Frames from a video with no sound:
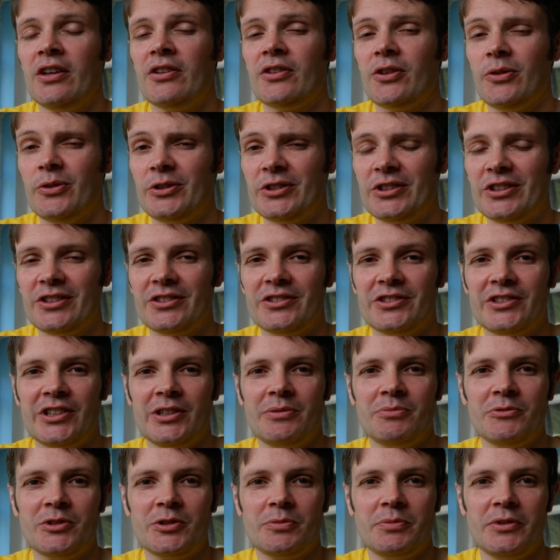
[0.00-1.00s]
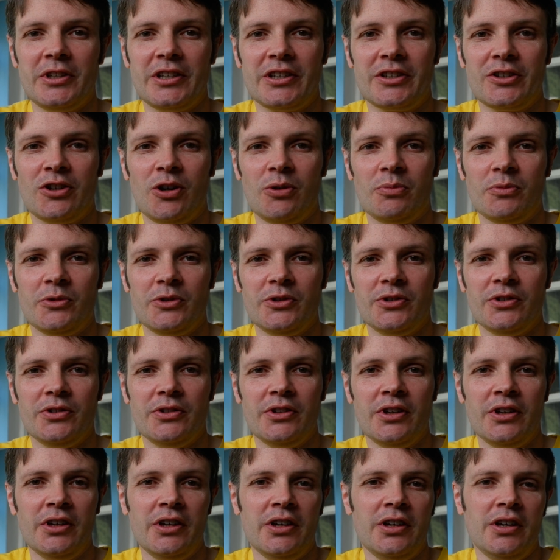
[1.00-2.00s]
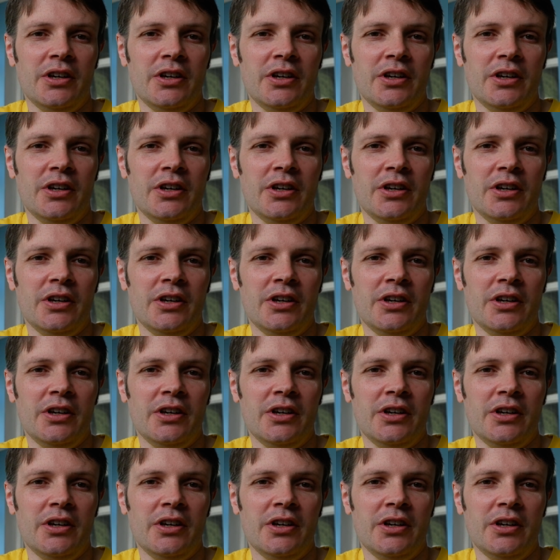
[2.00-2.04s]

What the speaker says: though it does seem to be a common